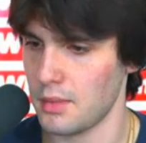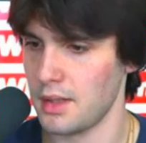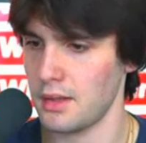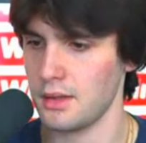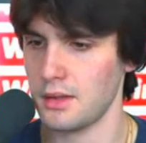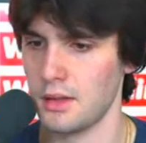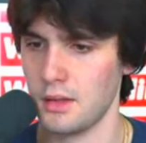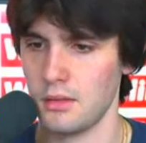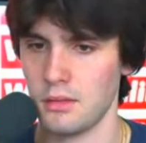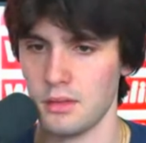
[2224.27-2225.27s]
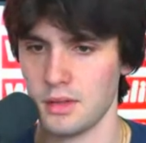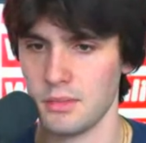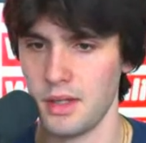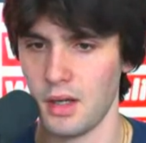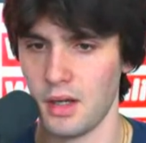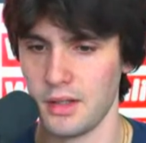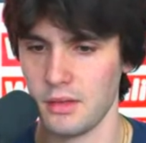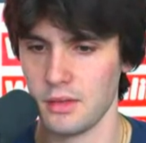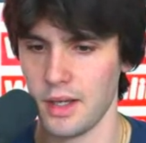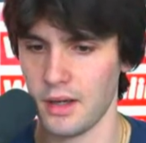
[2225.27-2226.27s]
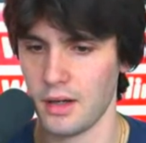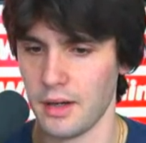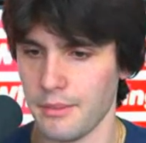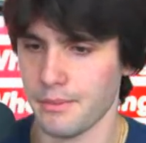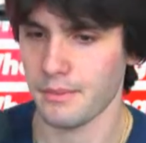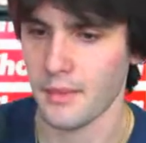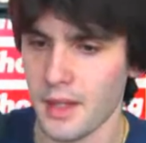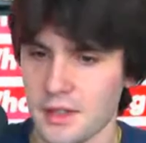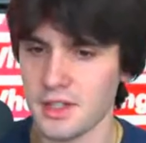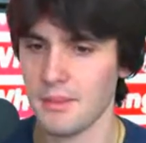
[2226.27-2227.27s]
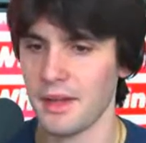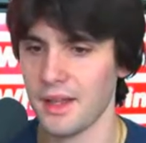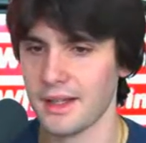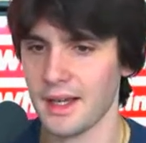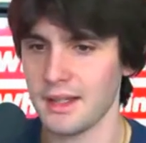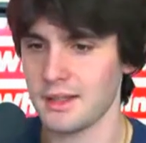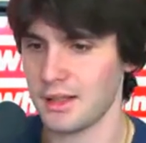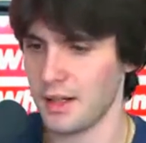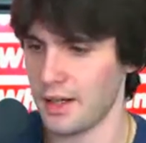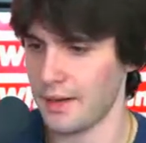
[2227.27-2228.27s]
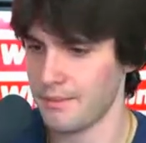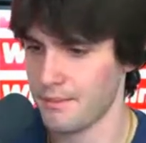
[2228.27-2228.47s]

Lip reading: Island, no. Is my audio? Yeah, all right. Sorry about that, guys. All right.